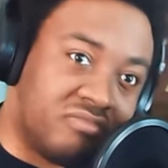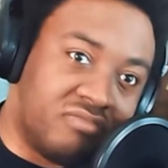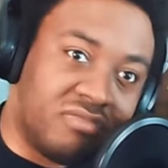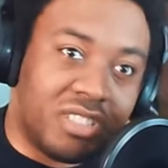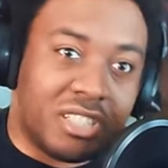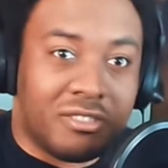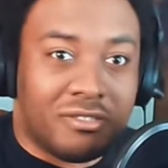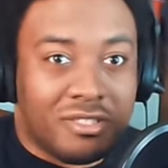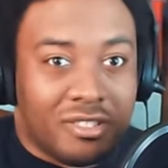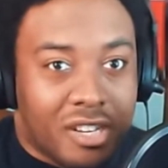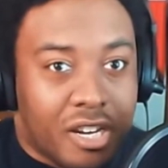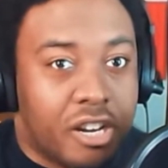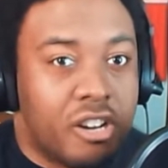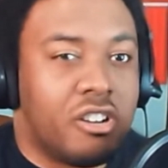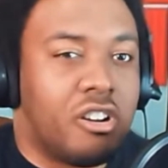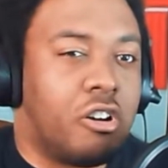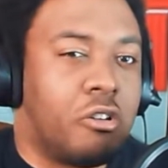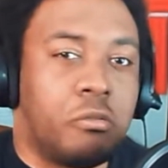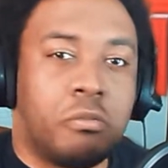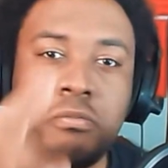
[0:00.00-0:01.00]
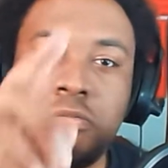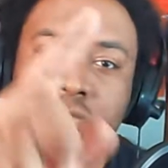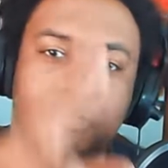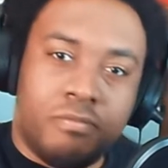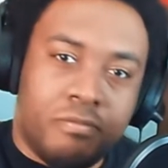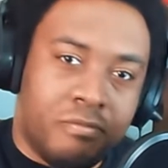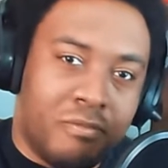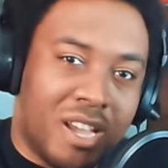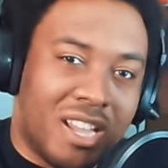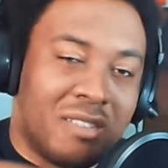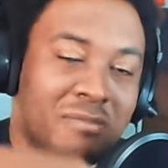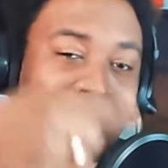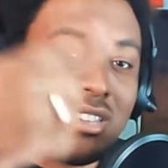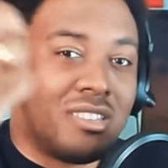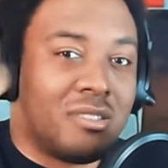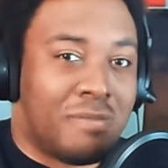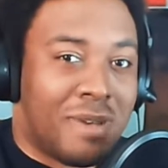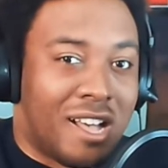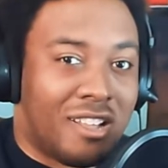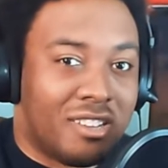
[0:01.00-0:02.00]
Don't care. Oh, Mega Man
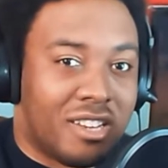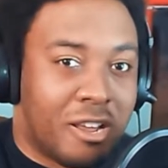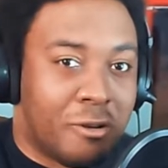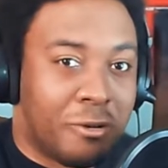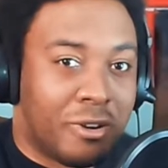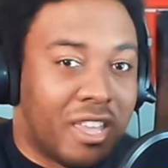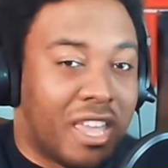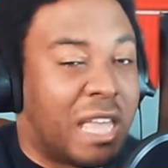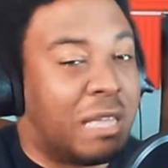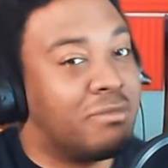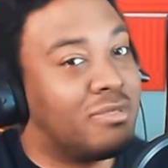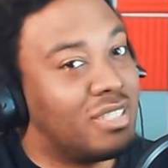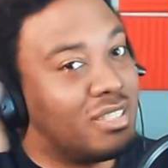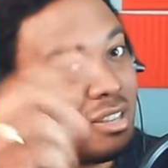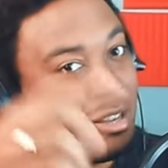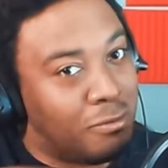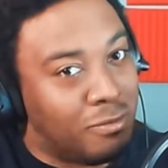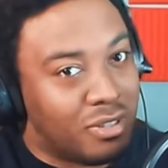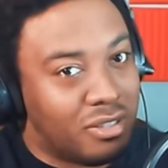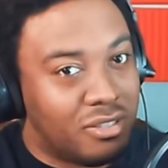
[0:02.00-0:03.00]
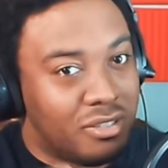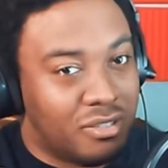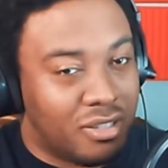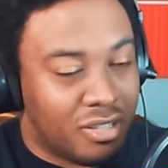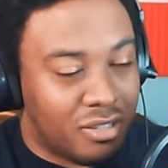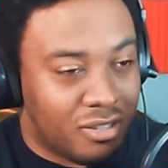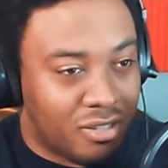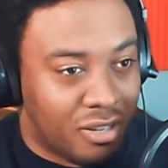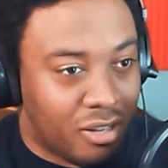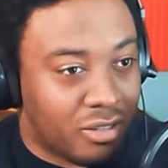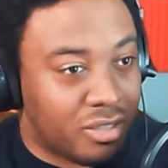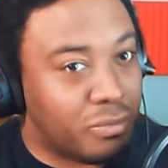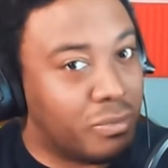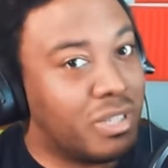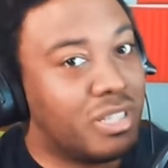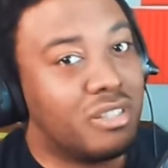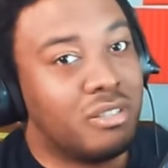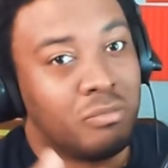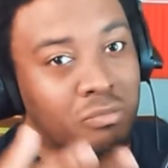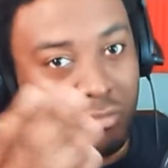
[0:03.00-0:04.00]
Battle Network games coming to Nintendo
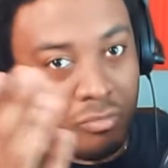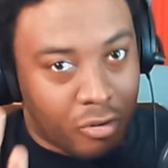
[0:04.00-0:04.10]
Switch.